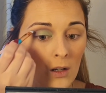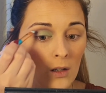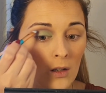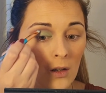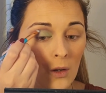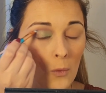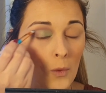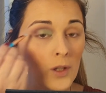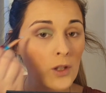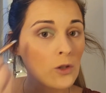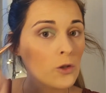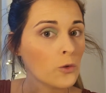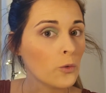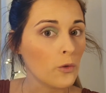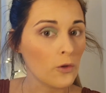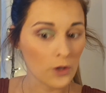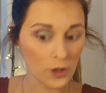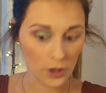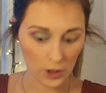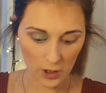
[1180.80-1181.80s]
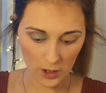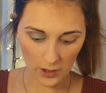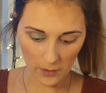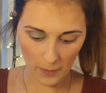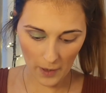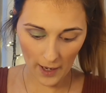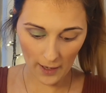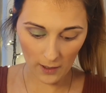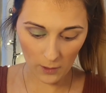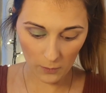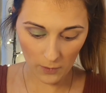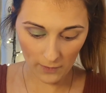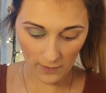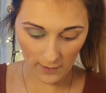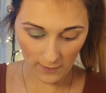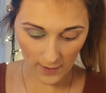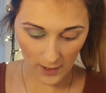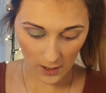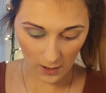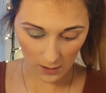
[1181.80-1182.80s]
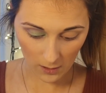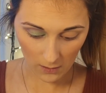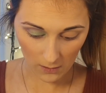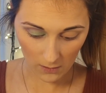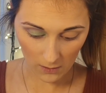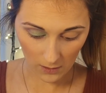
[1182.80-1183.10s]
But when you swatch the palette with your finger,